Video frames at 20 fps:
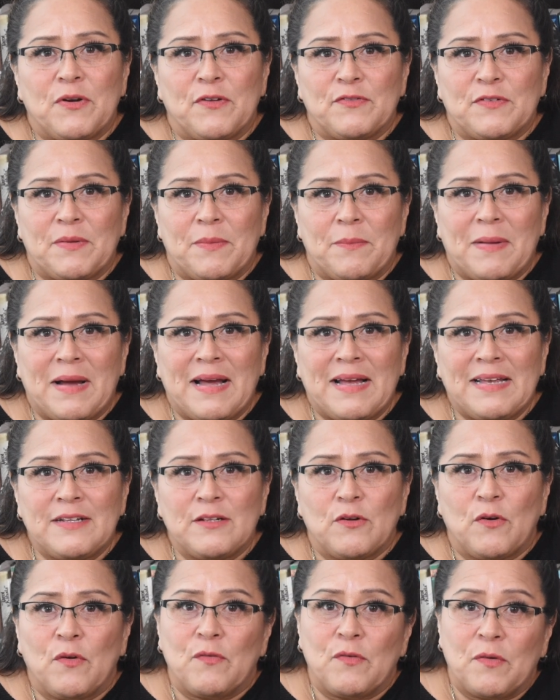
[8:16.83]
of the mind
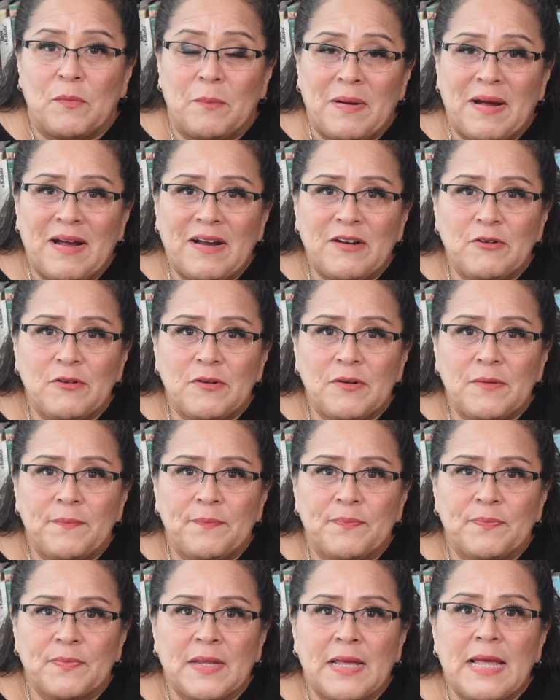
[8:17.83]
over matter,
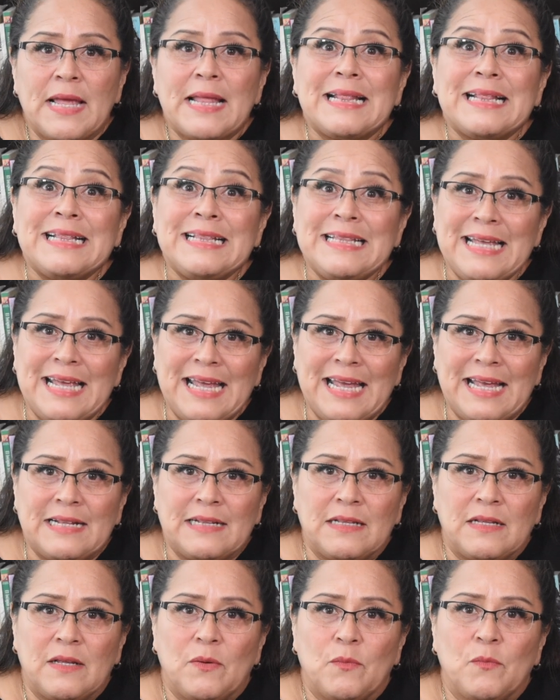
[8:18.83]

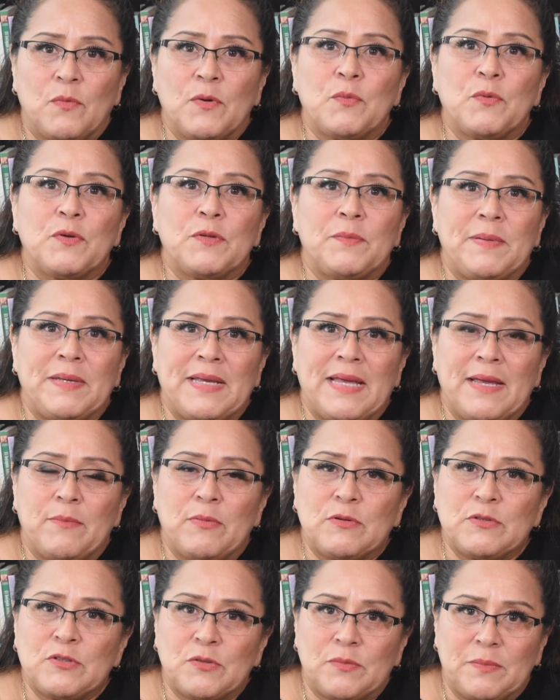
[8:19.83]
then we would be
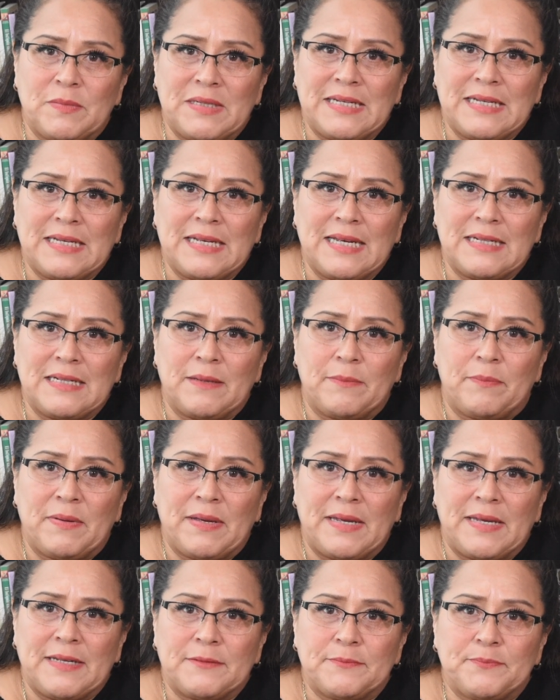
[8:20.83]
able to mitigate the
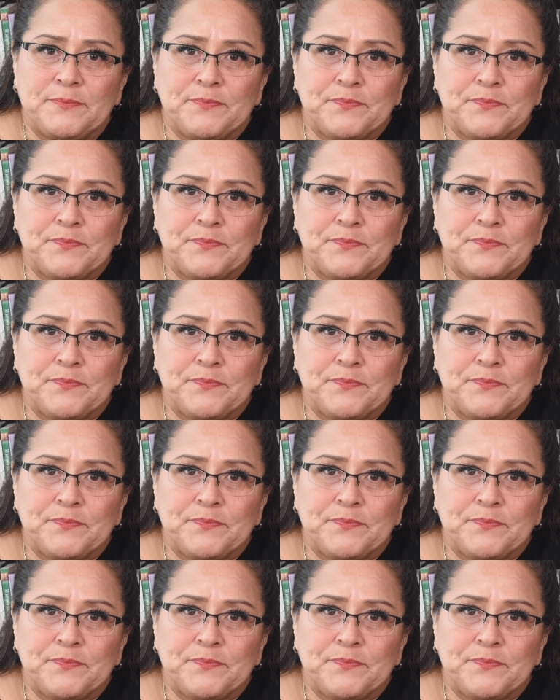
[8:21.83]
pain.